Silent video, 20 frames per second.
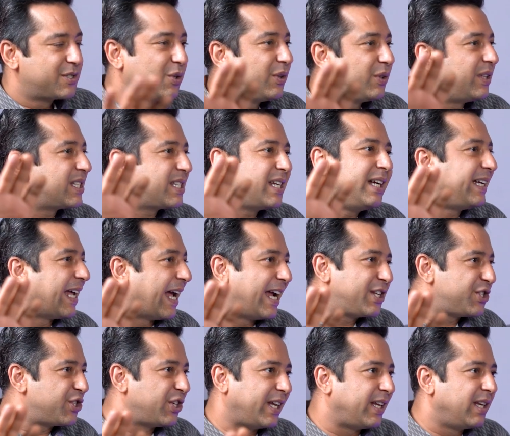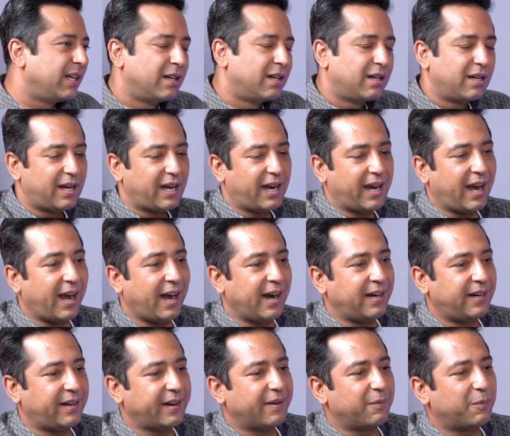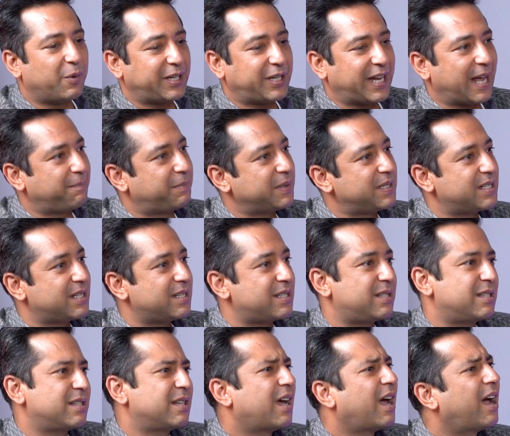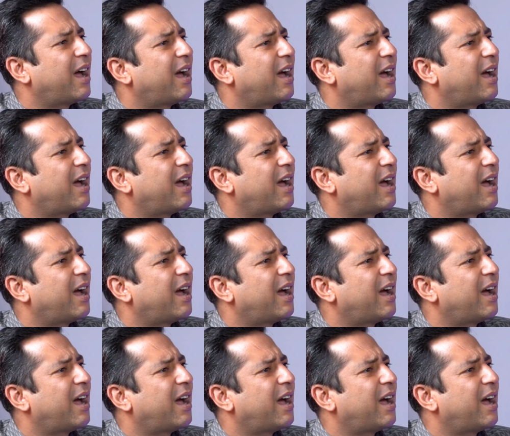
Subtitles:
So this entire chain. And what happens is